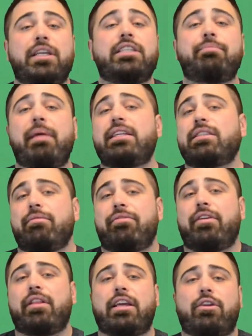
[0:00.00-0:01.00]
This makes them
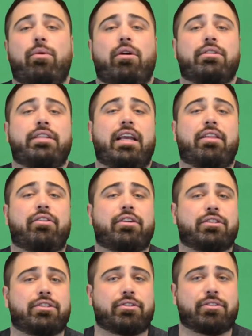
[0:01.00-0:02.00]
feel like you aren't taking their
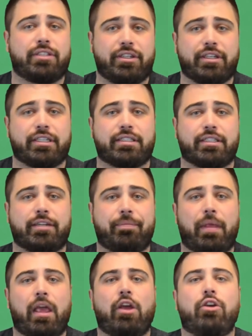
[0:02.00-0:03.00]
concern seriously.
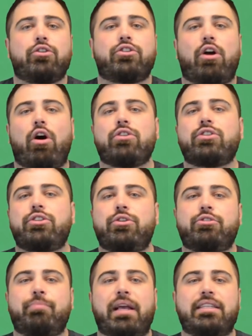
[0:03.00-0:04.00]
You should also
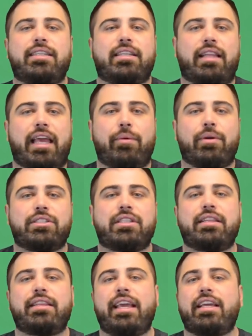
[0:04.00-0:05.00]
use basic language
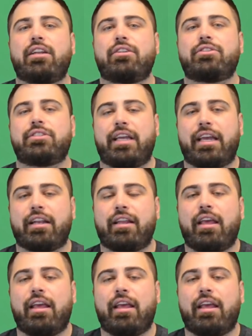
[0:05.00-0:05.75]
that they can understand.